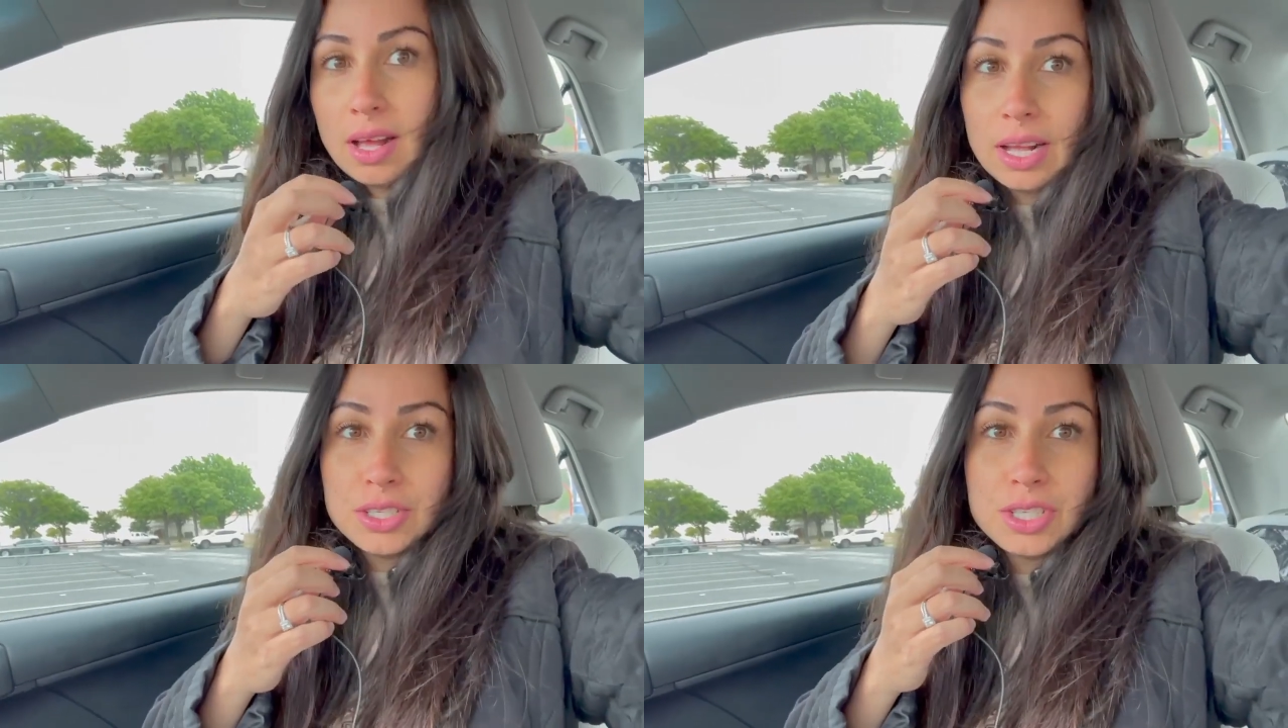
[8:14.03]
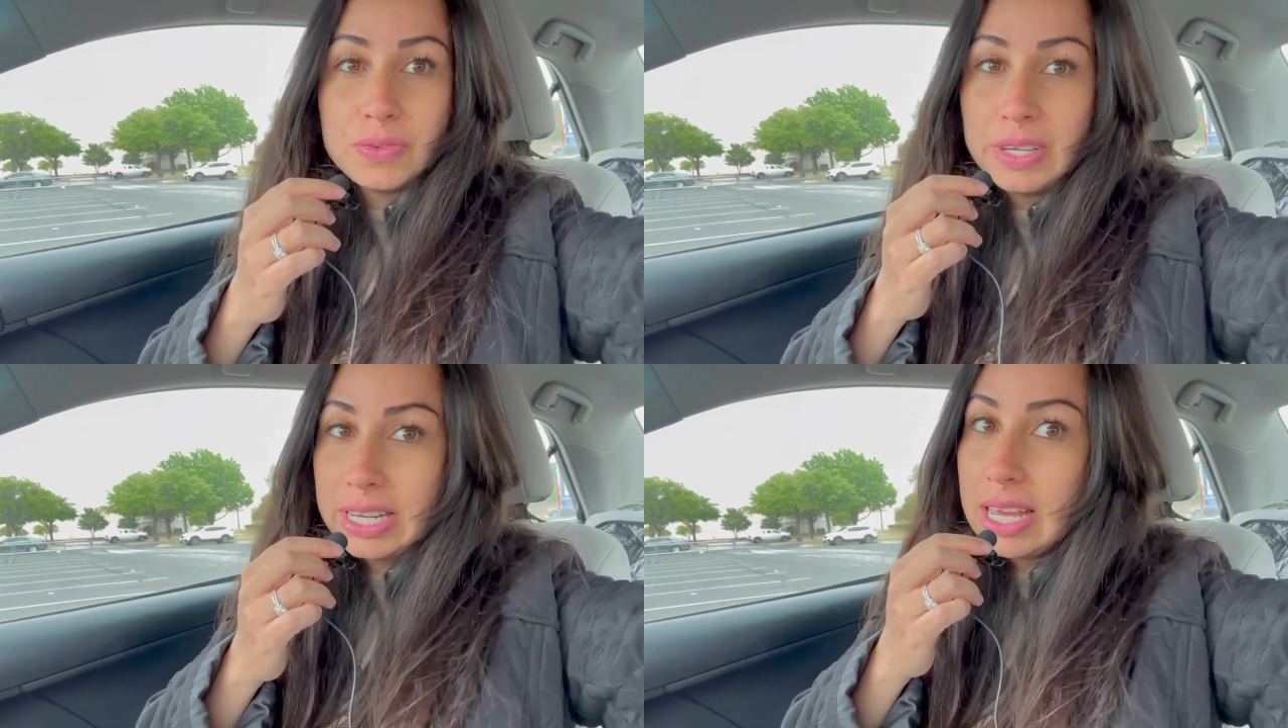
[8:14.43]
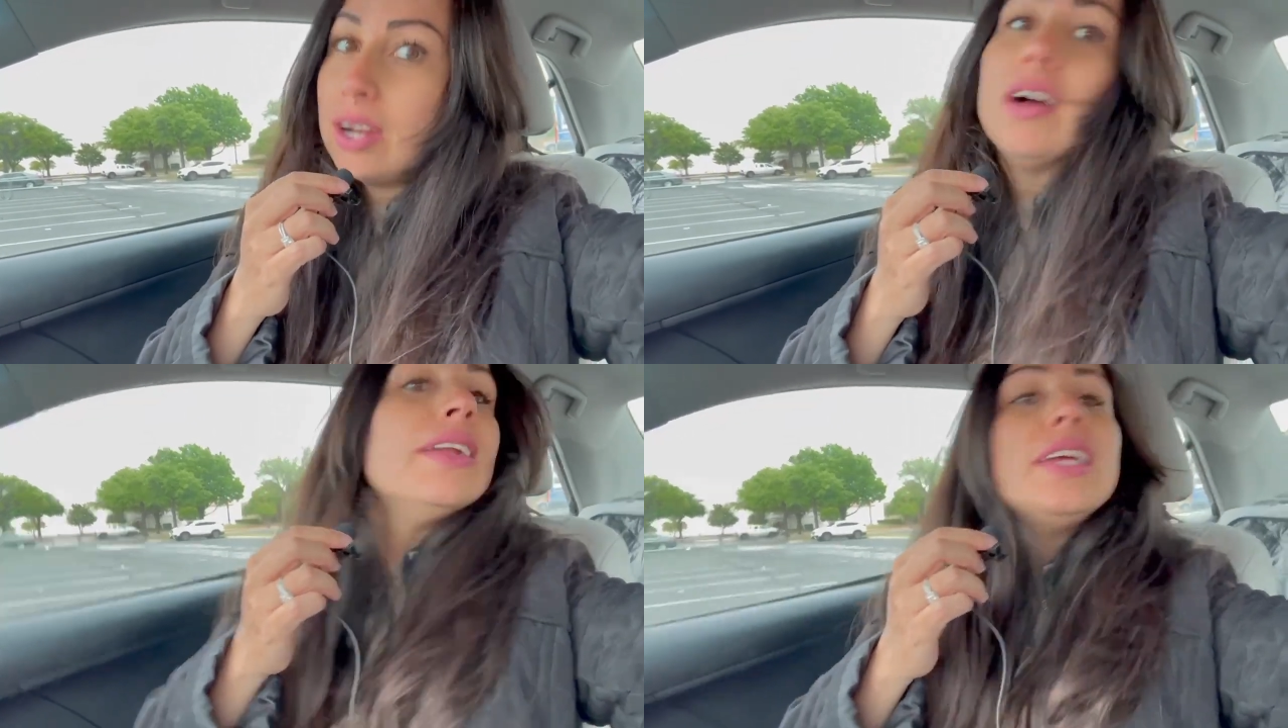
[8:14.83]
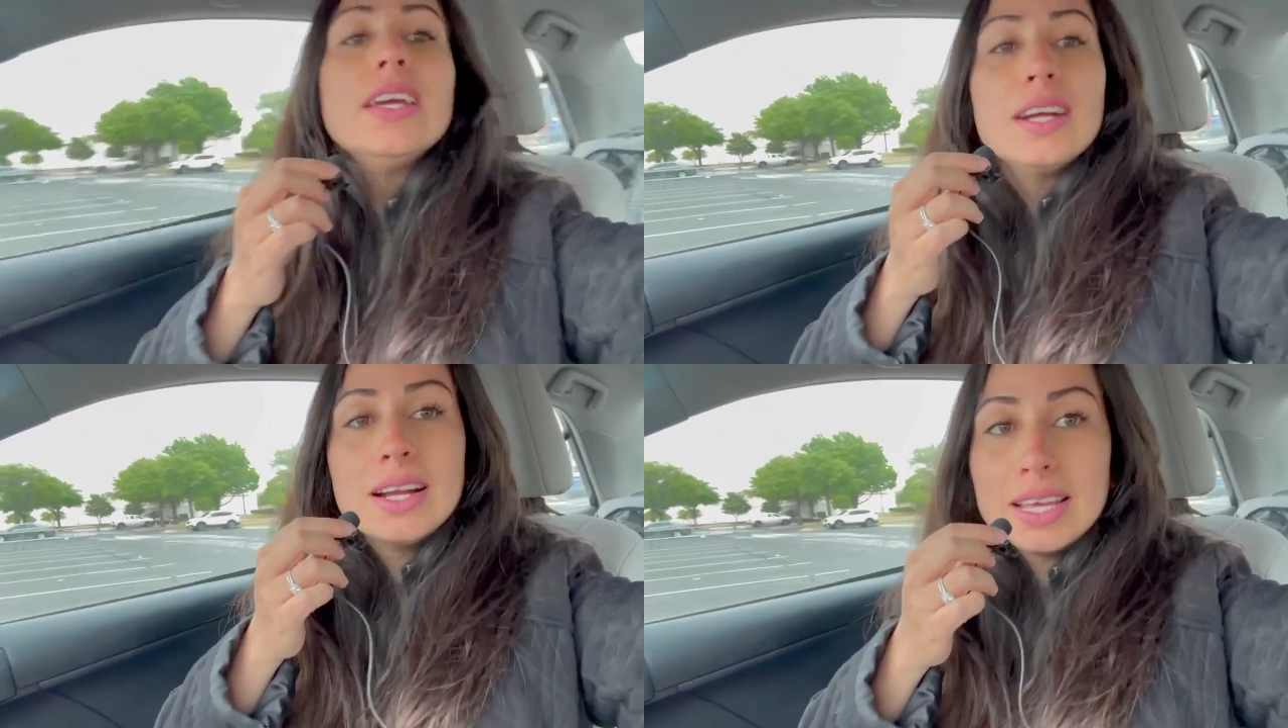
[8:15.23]
I just want to get on
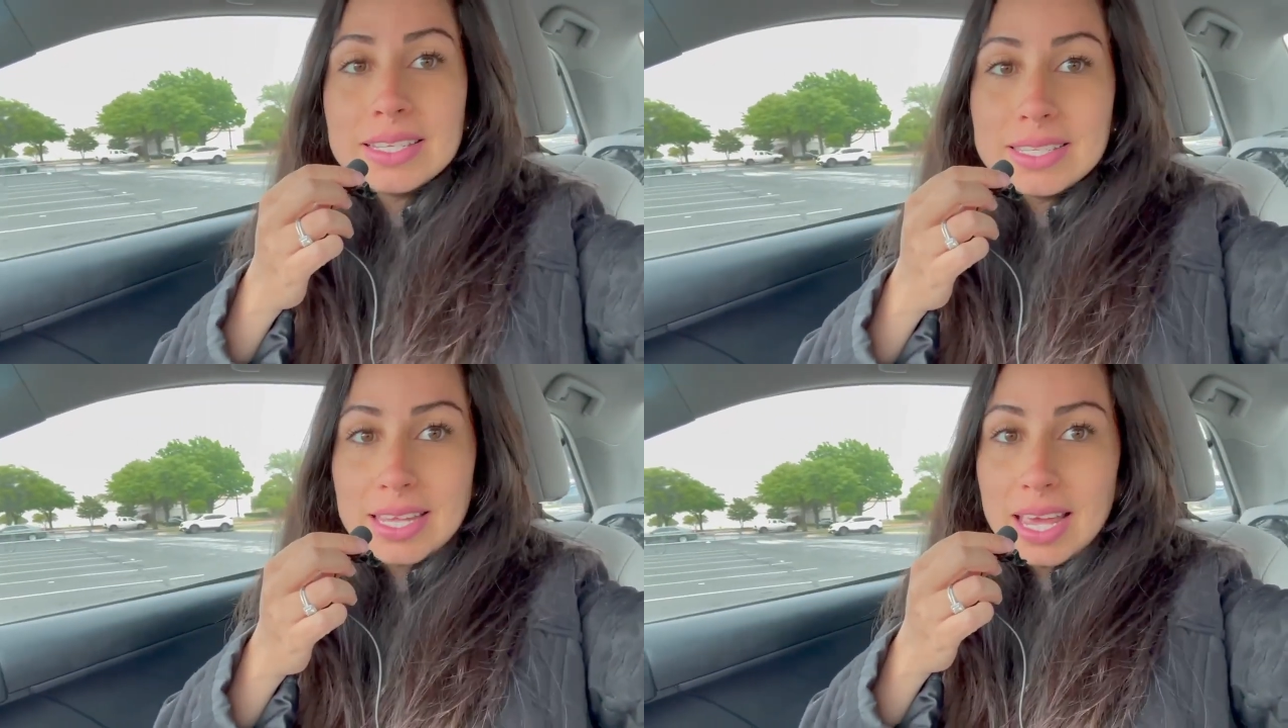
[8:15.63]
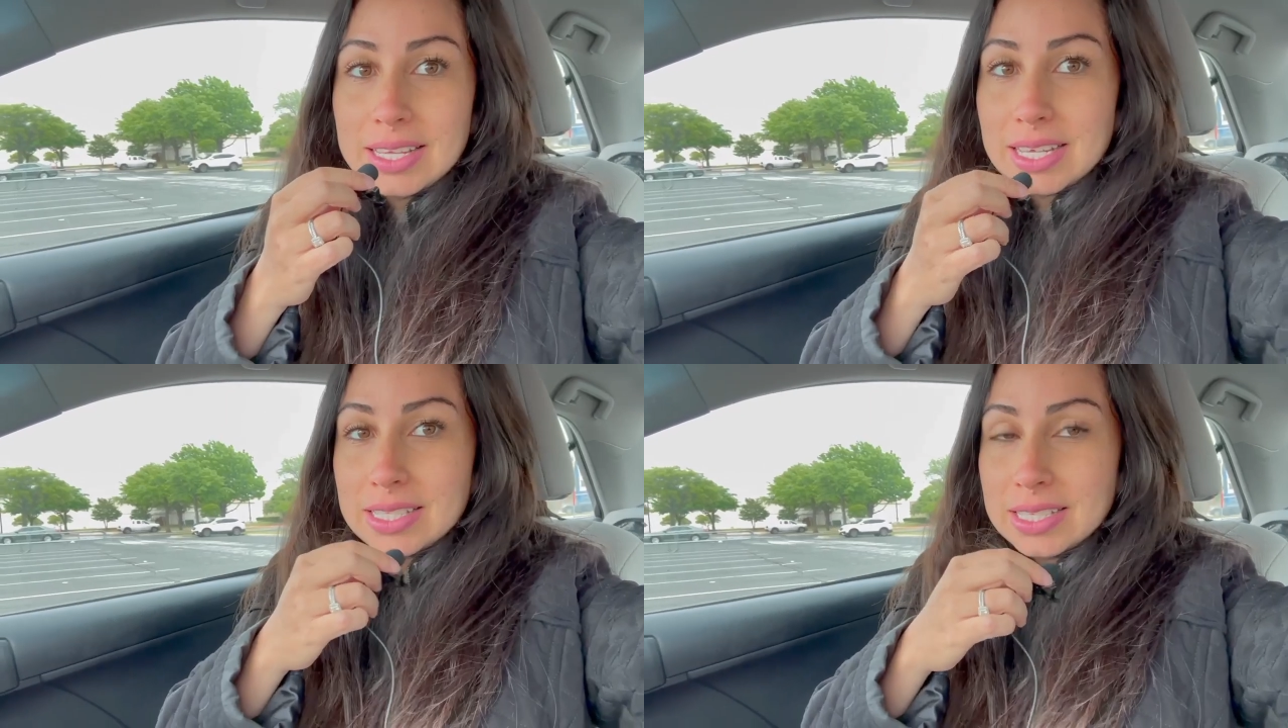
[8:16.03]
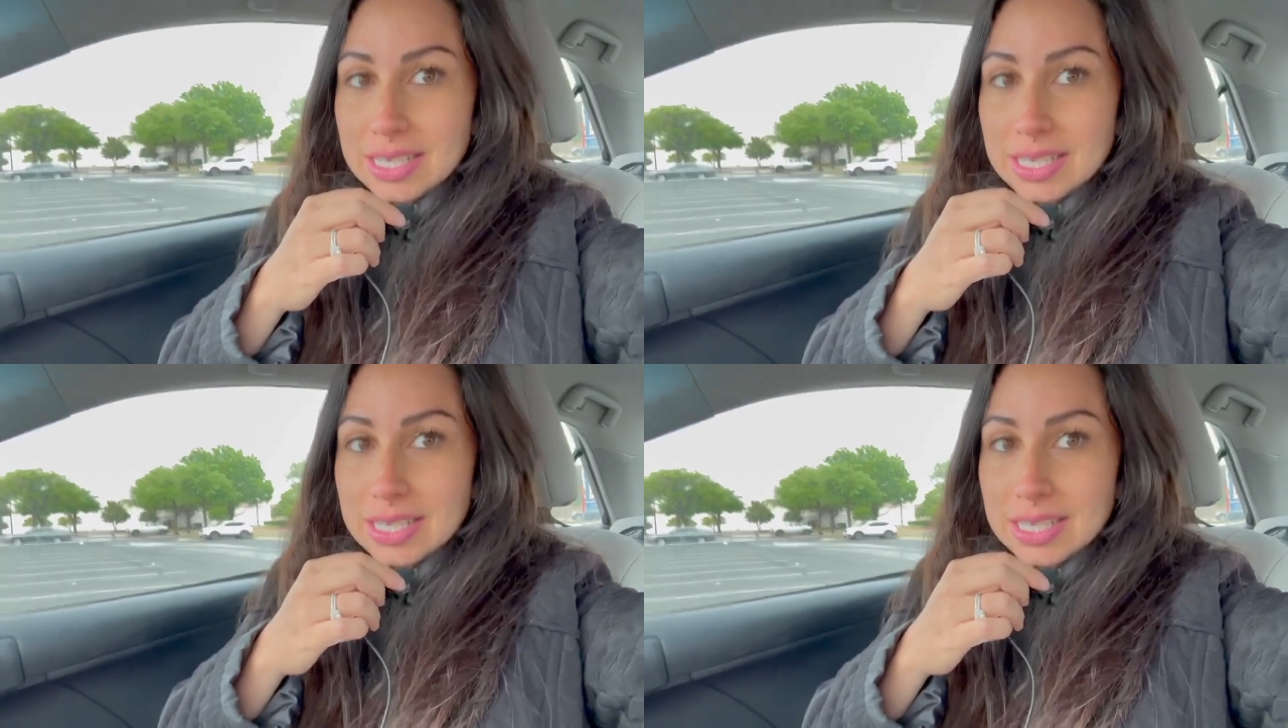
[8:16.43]
here and say that